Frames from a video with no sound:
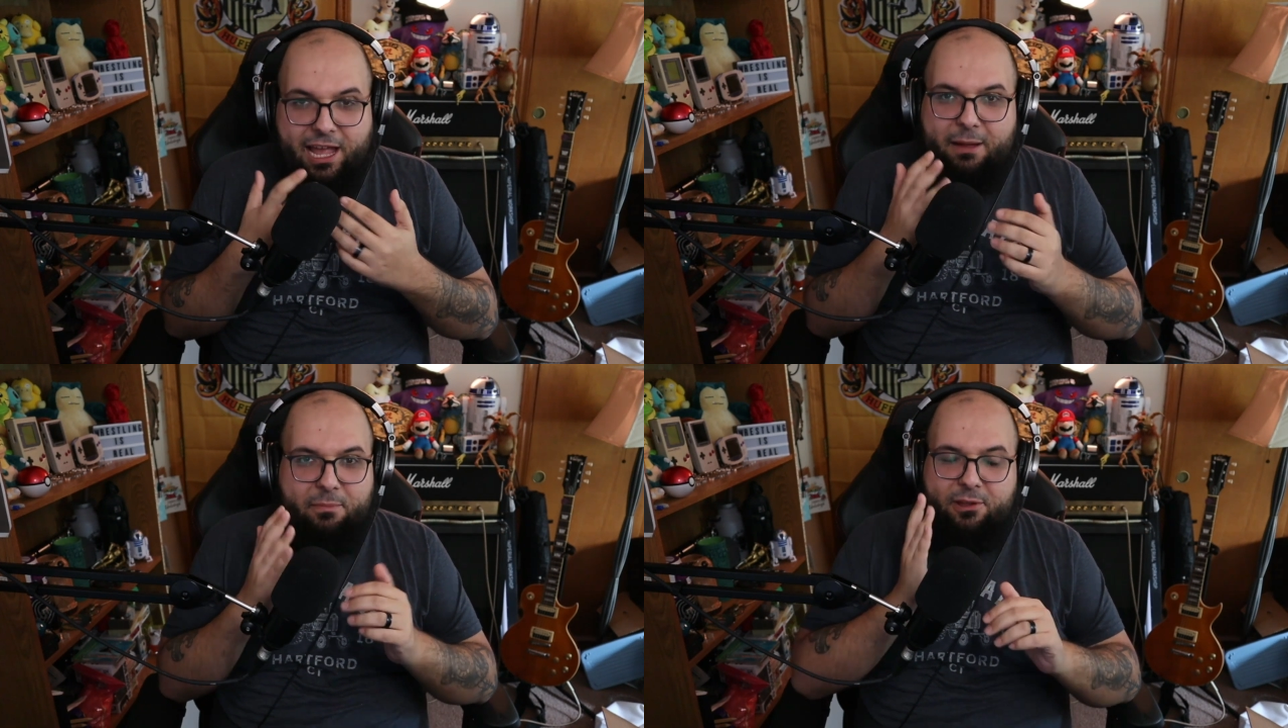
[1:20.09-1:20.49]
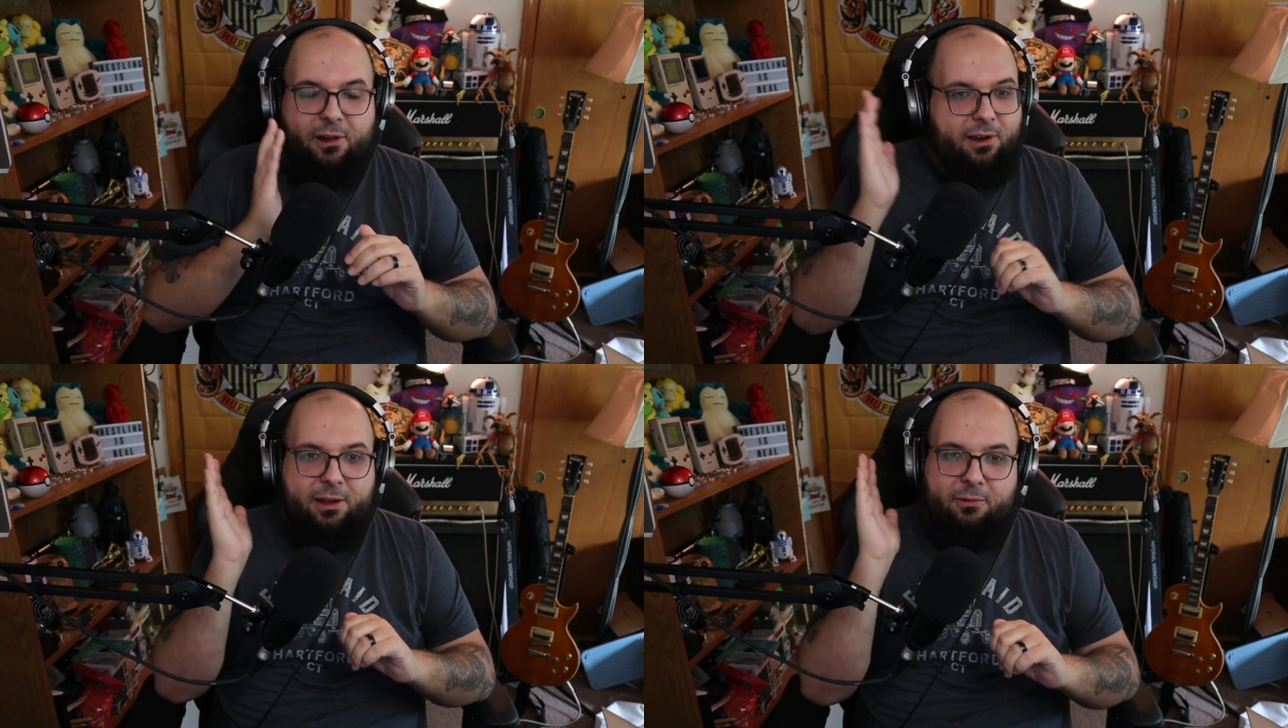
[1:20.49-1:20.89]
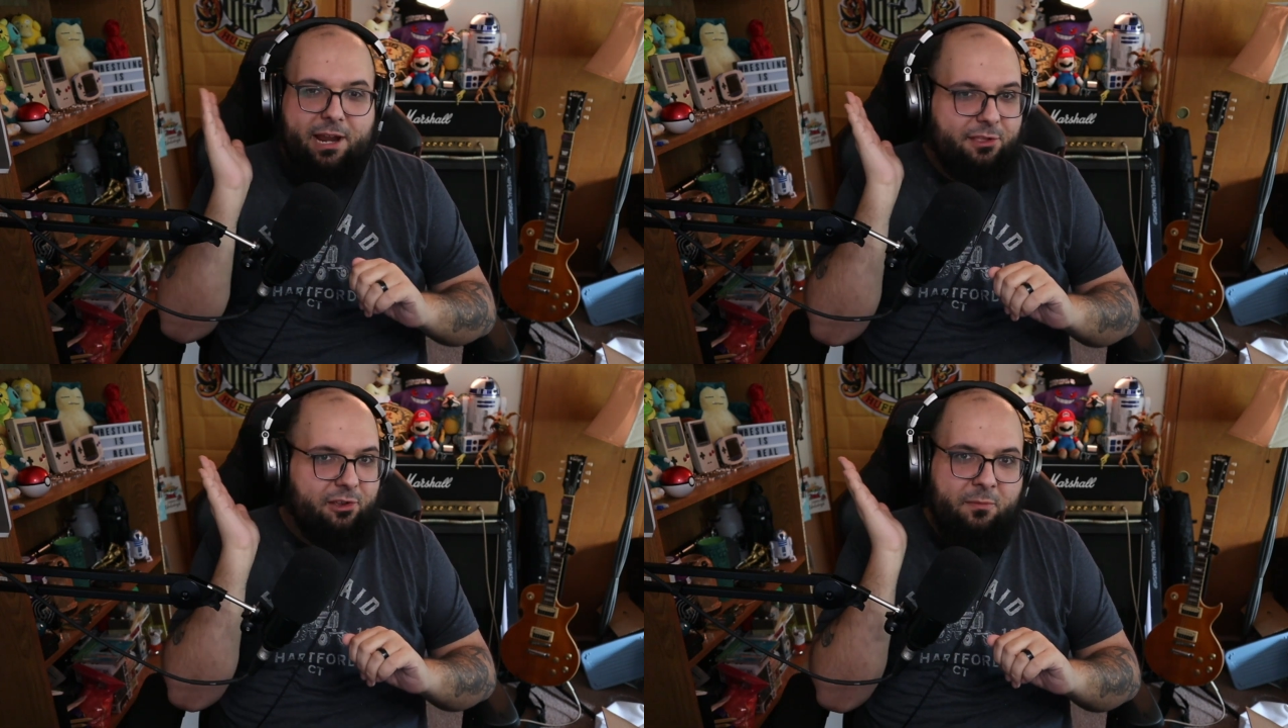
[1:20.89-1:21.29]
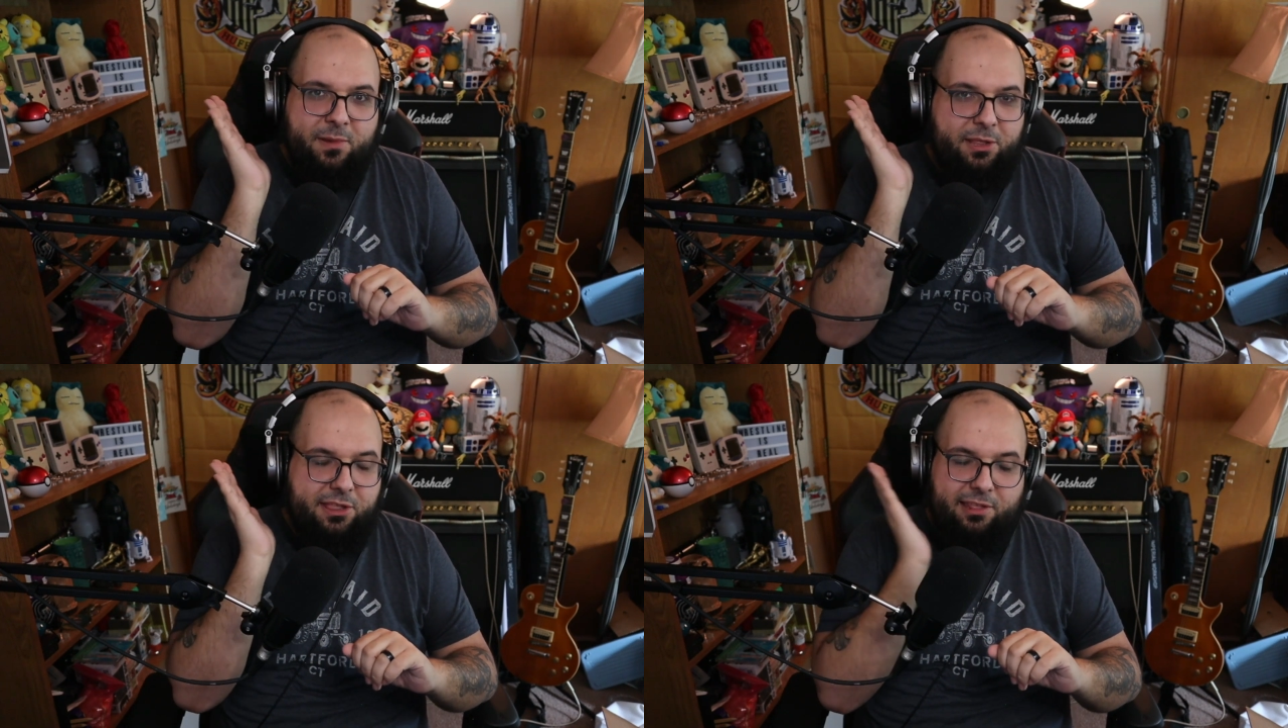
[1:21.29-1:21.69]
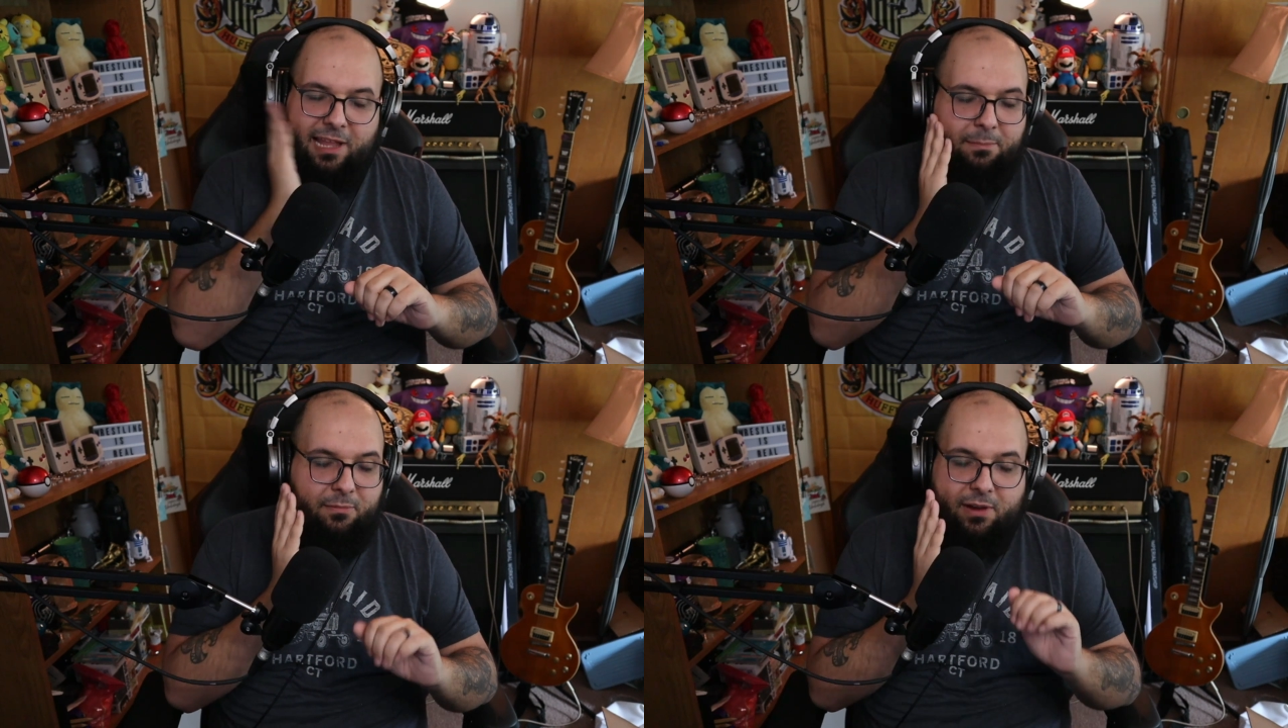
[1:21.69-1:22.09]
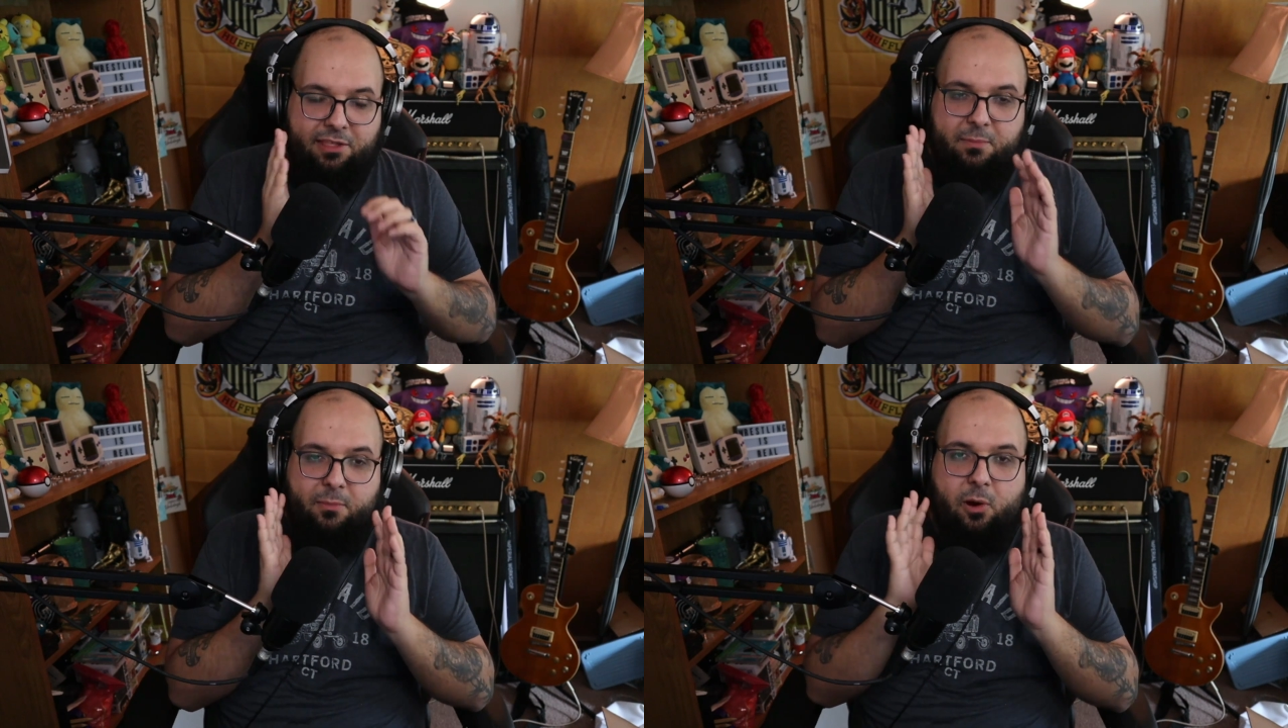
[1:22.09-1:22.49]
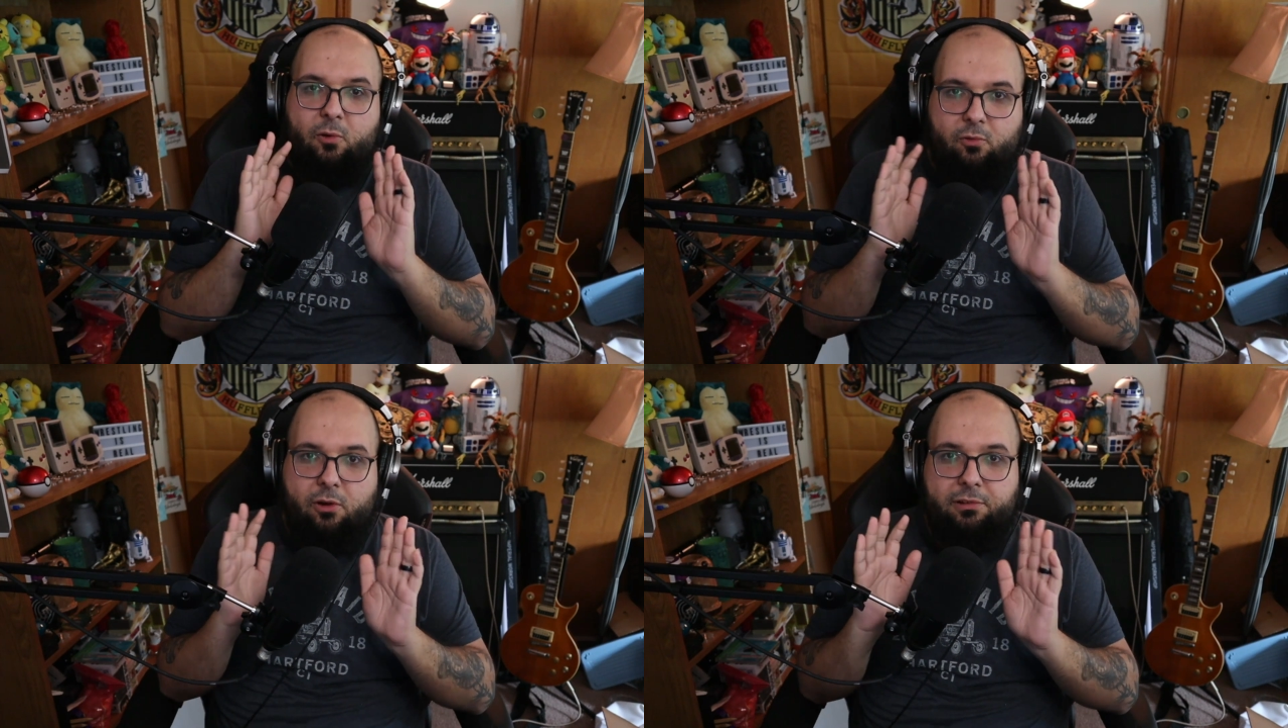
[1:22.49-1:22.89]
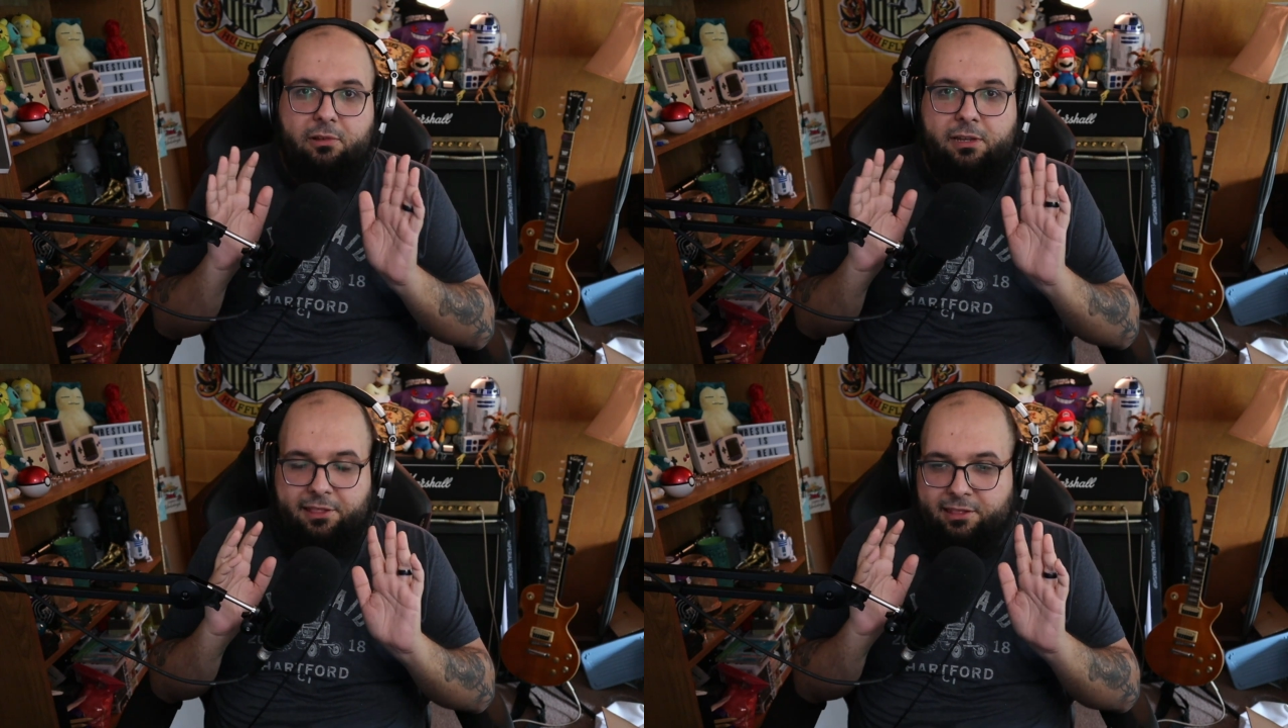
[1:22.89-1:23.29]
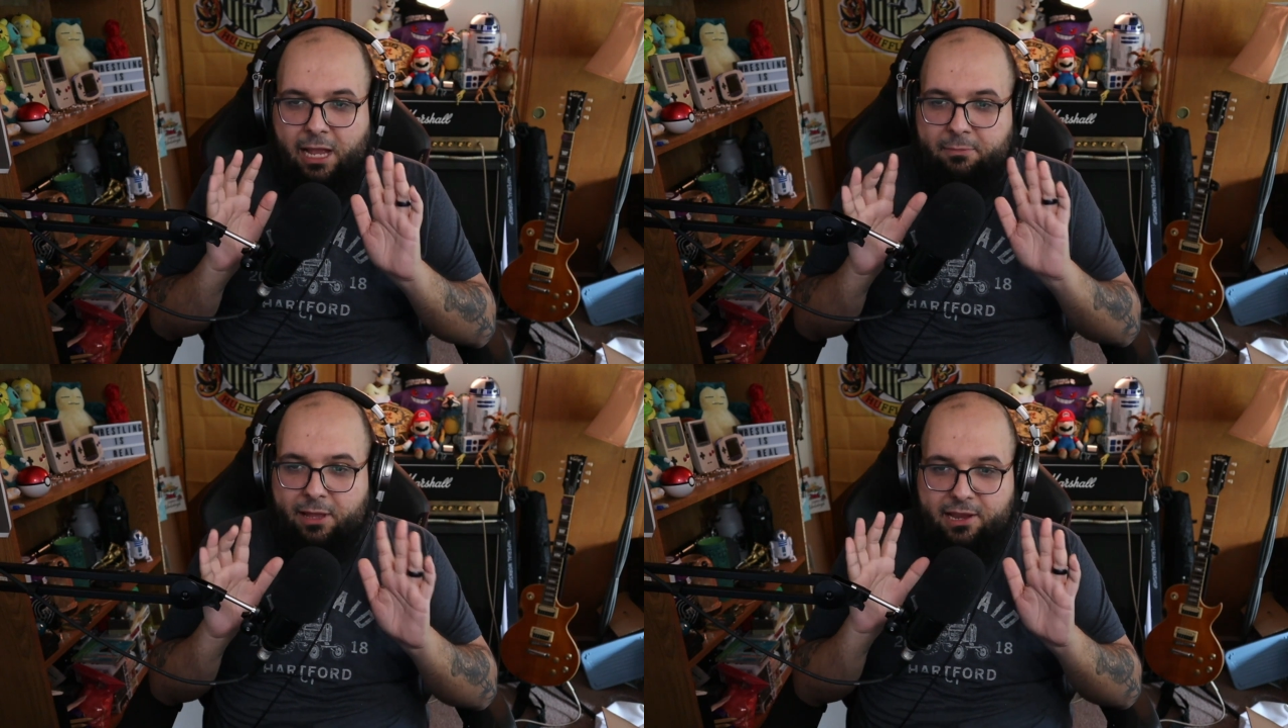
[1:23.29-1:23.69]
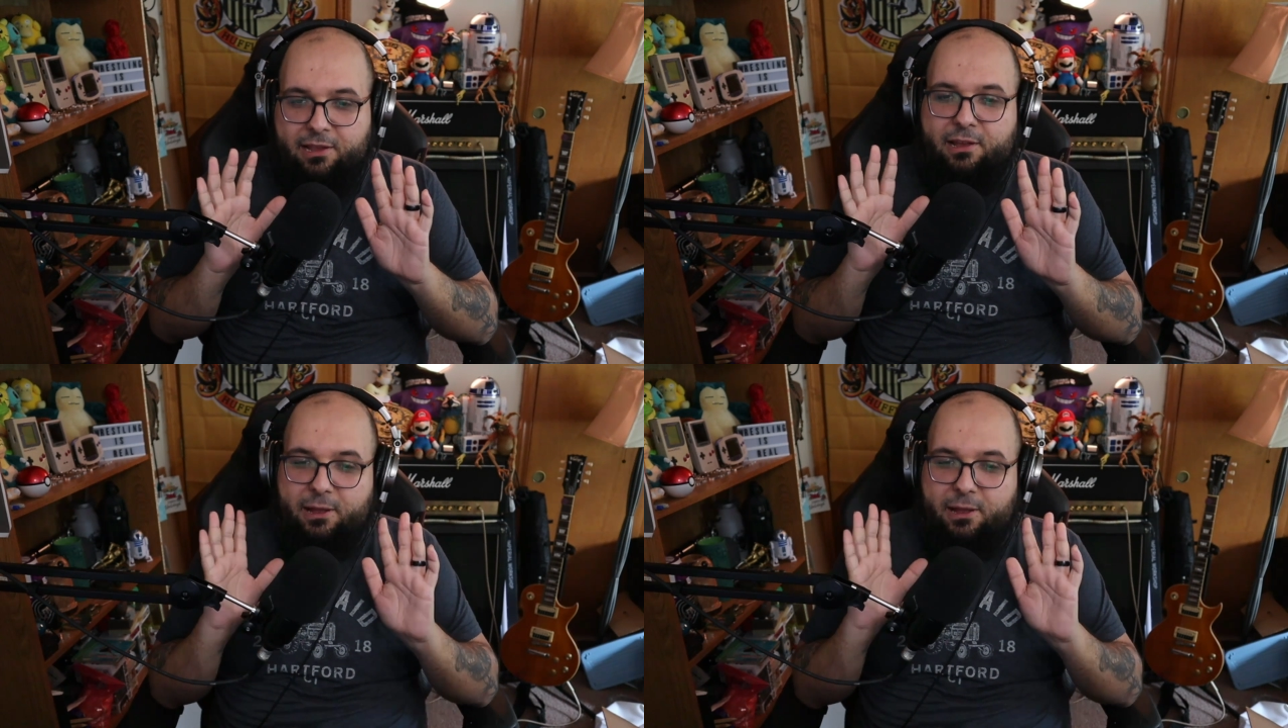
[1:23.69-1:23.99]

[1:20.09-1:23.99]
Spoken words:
I'm sorry. When I saw him get slapped, if I see Mark Ruffalo get slapped, I